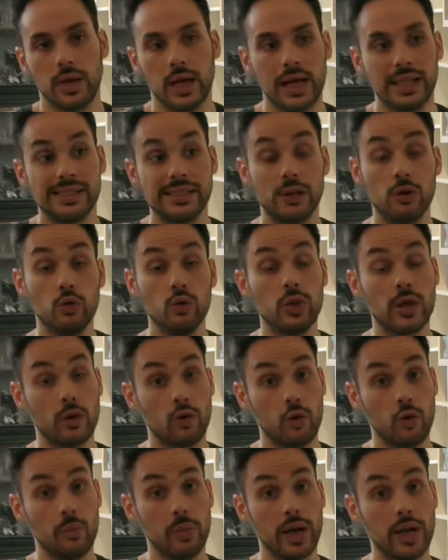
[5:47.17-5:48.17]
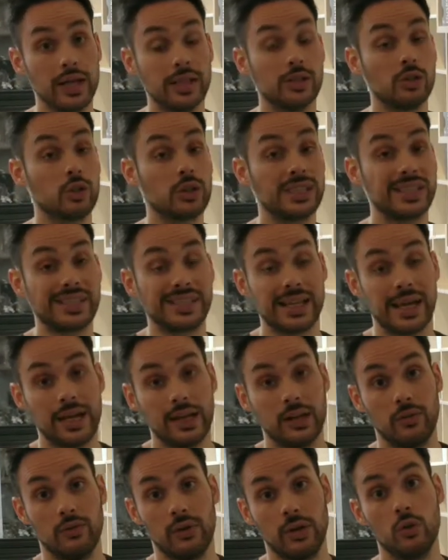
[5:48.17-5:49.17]
As a good aroma is not a
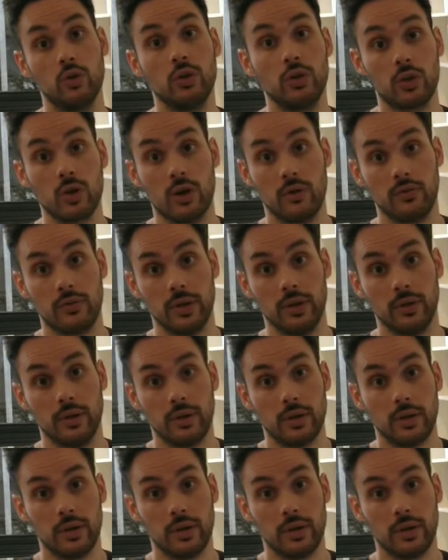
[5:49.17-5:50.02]
sign of a good coffee,